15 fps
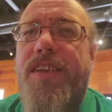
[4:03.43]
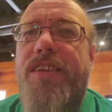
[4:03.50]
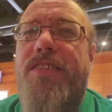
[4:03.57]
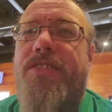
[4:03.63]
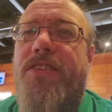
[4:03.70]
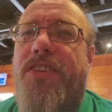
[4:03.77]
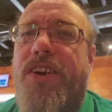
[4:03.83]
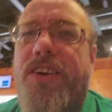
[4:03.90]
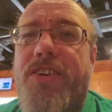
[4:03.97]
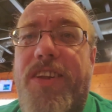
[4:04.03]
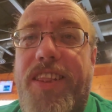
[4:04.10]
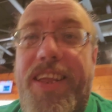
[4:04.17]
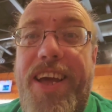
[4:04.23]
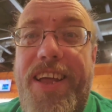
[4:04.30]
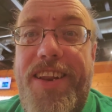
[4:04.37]
So the
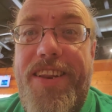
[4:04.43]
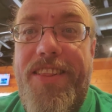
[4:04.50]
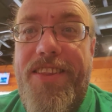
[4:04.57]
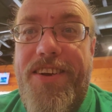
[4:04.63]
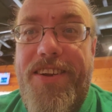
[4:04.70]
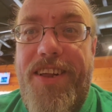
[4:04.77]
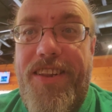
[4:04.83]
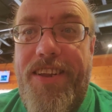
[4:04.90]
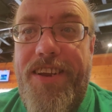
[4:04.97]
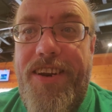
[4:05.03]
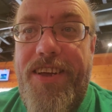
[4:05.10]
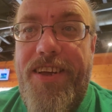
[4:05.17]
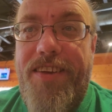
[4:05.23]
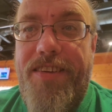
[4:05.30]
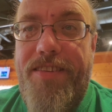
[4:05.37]
cutlet
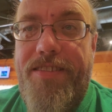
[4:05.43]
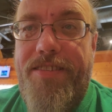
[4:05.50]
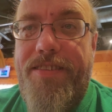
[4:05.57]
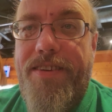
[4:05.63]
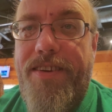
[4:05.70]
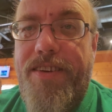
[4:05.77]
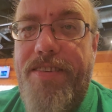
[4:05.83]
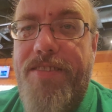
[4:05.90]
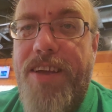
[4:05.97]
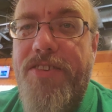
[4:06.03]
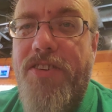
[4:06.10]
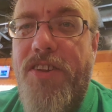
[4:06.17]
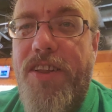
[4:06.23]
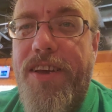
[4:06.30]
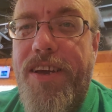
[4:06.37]
is
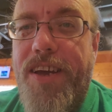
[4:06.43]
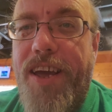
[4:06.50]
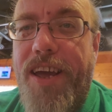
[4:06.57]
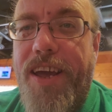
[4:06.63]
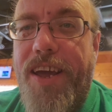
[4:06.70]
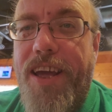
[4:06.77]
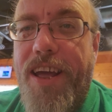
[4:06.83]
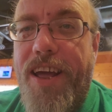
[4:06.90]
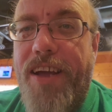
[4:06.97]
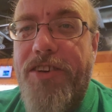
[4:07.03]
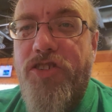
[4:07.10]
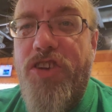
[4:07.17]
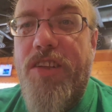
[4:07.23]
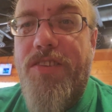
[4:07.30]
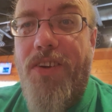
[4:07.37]
essentially a
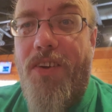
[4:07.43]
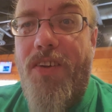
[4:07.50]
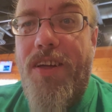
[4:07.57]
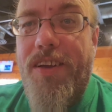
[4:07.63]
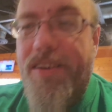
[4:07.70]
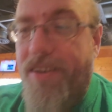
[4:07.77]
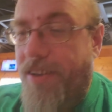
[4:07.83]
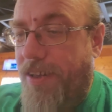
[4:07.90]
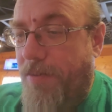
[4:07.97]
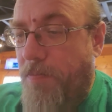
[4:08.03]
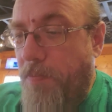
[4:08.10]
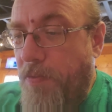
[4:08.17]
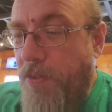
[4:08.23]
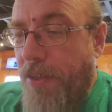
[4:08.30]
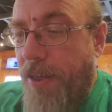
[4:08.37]
schnitzel,
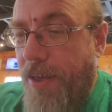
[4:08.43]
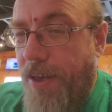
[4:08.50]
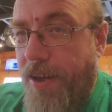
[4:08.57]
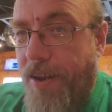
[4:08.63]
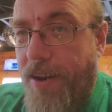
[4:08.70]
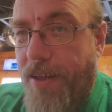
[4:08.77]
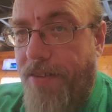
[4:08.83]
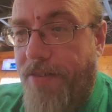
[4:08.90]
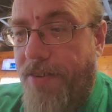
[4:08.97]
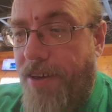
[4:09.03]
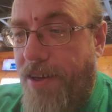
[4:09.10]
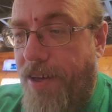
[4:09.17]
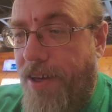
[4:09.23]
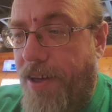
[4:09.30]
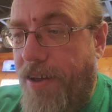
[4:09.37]
and it's
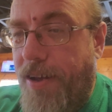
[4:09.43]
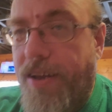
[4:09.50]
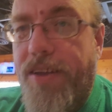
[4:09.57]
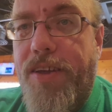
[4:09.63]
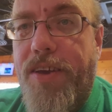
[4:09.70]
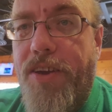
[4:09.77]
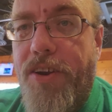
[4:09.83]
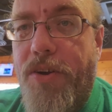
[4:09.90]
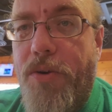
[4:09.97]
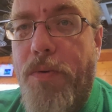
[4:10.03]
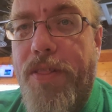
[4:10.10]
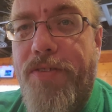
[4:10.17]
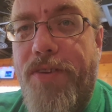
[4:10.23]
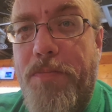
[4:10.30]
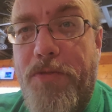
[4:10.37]

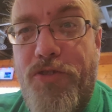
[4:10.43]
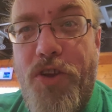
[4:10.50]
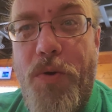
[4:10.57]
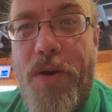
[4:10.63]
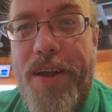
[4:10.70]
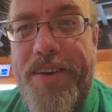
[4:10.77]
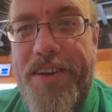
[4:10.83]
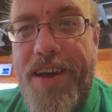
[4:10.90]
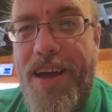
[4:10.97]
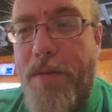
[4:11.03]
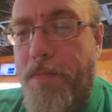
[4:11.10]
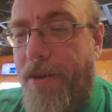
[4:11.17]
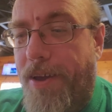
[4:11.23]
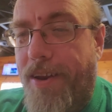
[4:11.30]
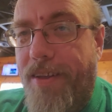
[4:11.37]
with some stew on top
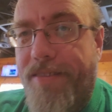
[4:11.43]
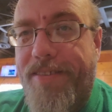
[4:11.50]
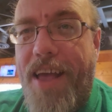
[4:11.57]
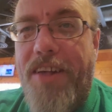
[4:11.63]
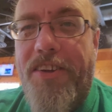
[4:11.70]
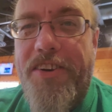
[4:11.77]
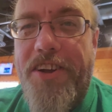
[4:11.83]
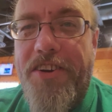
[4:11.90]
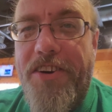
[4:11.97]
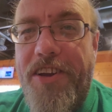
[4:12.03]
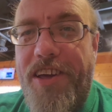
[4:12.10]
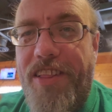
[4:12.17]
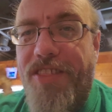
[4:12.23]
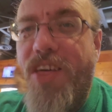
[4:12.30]
and a salad underneath.